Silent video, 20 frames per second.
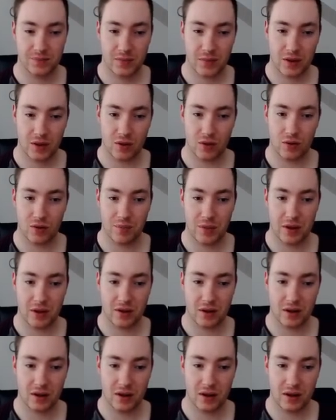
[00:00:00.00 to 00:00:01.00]
So it's
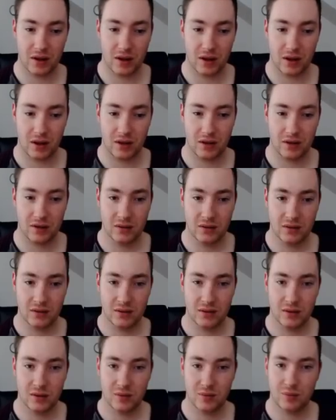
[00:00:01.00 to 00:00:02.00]
basically uh,
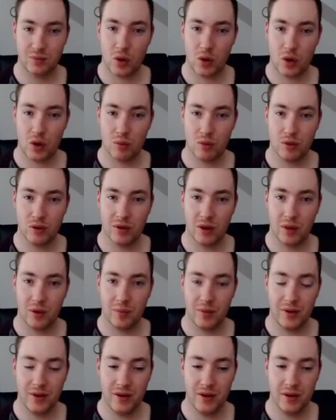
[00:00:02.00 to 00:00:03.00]
Pokemon
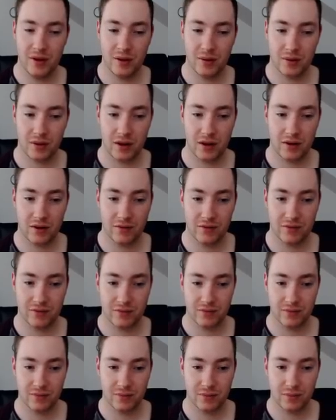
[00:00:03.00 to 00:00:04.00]
Amie, kind of,
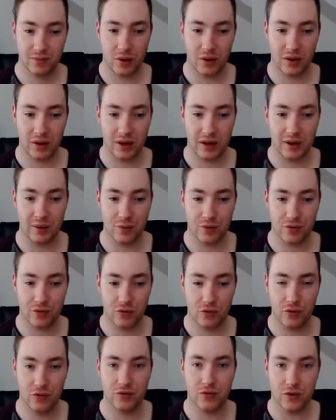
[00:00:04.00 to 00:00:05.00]
but an
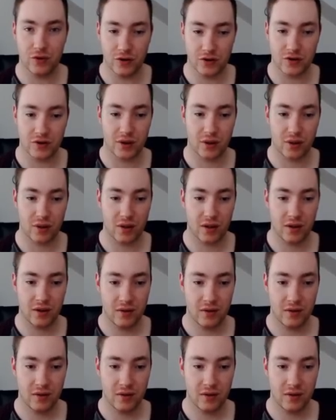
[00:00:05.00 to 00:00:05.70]
improved version, I'd say.